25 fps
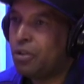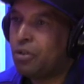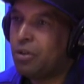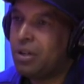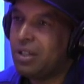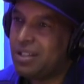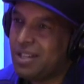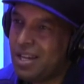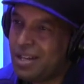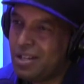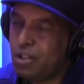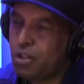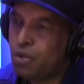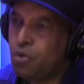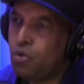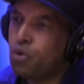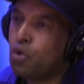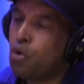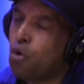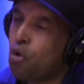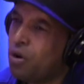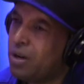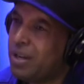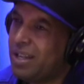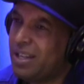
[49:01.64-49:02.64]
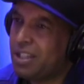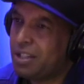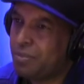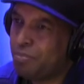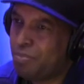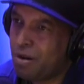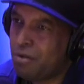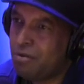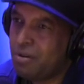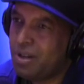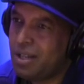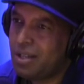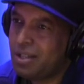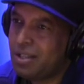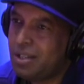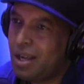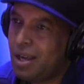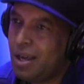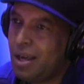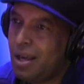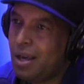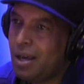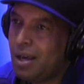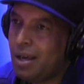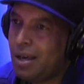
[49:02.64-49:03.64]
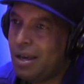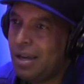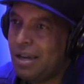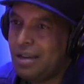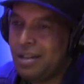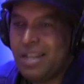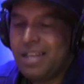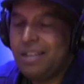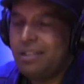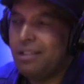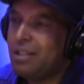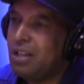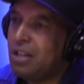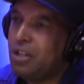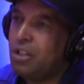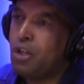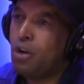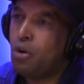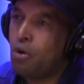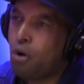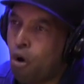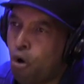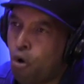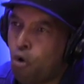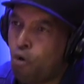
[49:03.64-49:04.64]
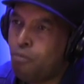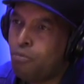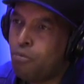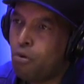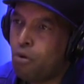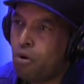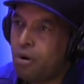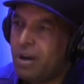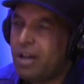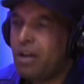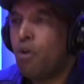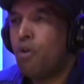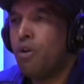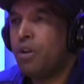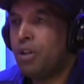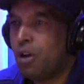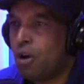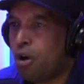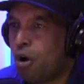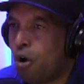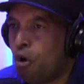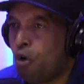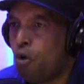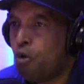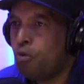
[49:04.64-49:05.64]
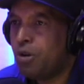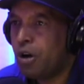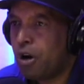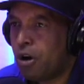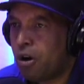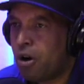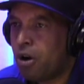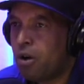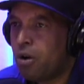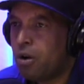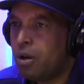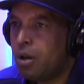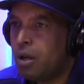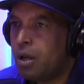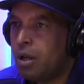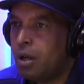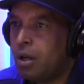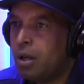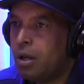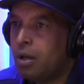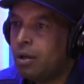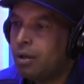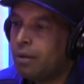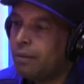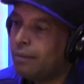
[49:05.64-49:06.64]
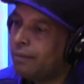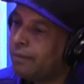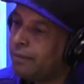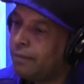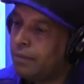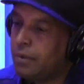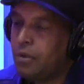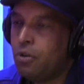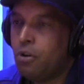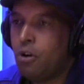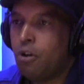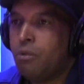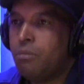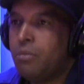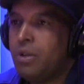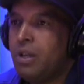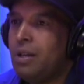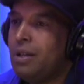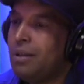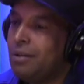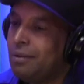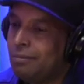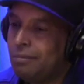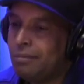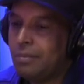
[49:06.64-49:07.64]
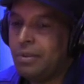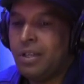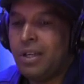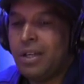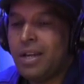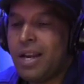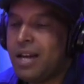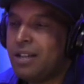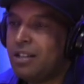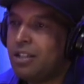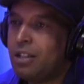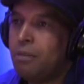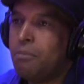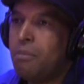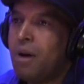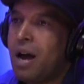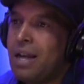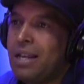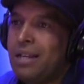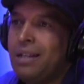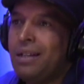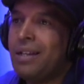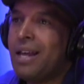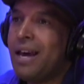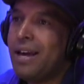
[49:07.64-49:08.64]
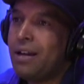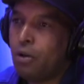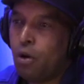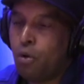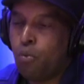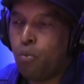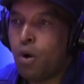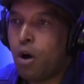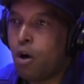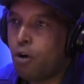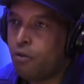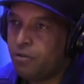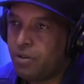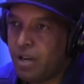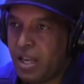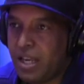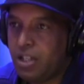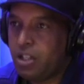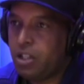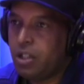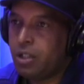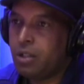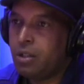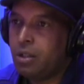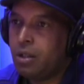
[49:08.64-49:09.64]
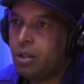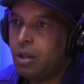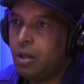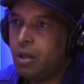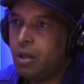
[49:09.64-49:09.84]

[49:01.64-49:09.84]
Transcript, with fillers: credentials or the experience, and neither does your homeboy or your homegirl, mm-hmm. you know what I mean? Get at somebody like a Wealth Nation,